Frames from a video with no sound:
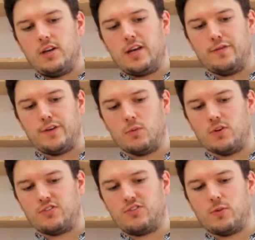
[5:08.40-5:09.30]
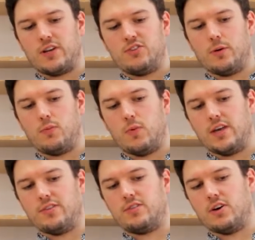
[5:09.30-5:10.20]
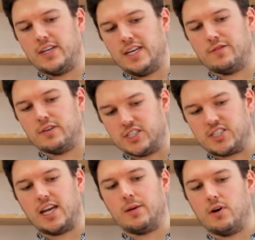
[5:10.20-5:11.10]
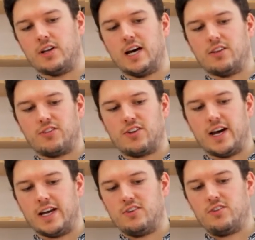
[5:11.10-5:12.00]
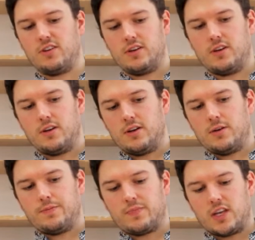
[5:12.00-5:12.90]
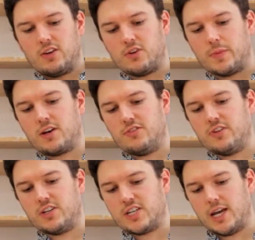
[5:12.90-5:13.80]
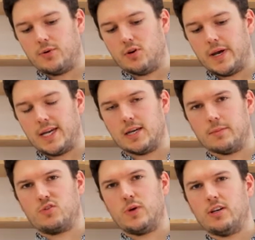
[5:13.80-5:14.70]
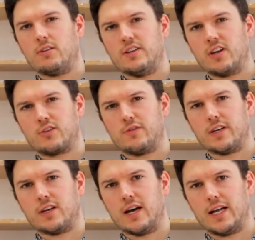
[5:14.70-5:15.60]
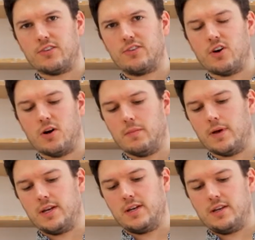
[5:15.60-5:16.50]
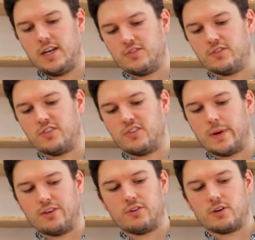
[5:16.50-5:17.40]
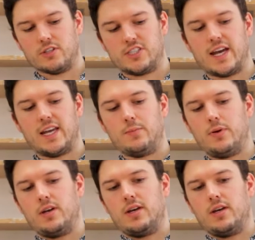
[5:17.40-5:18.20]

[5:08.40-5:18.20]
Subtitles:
if you want to end up with an even shape on either side. So because this shape you're making between your index finger and thumb isn't a symmetrical shape,